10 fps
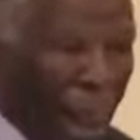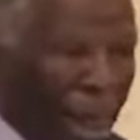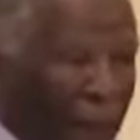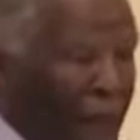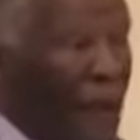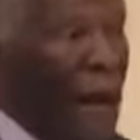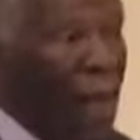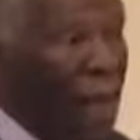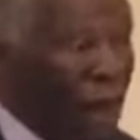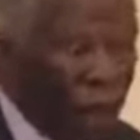they
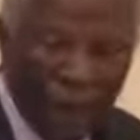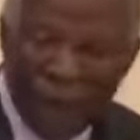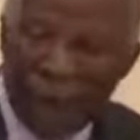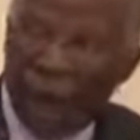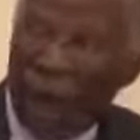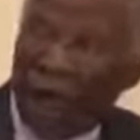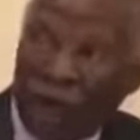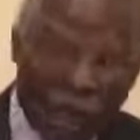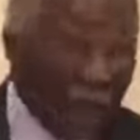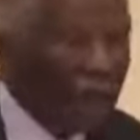come, one
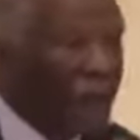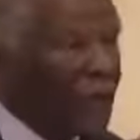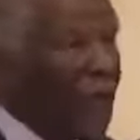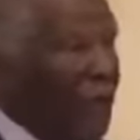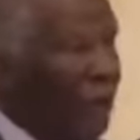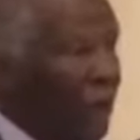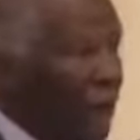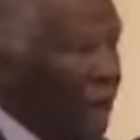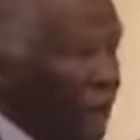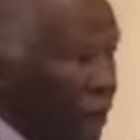of them says,
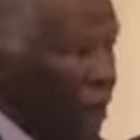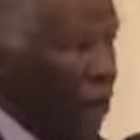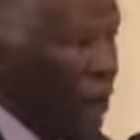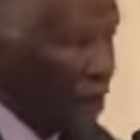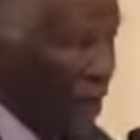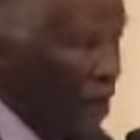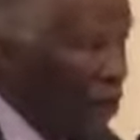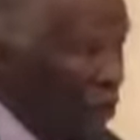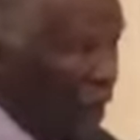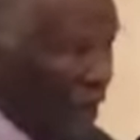please
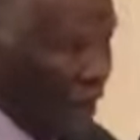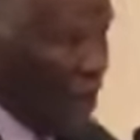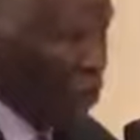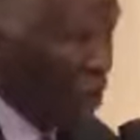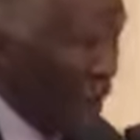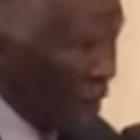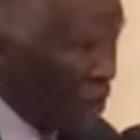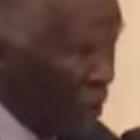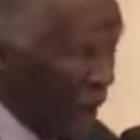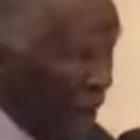I'd like to buy
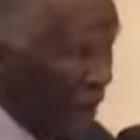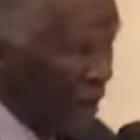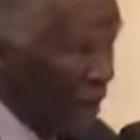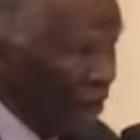this packet.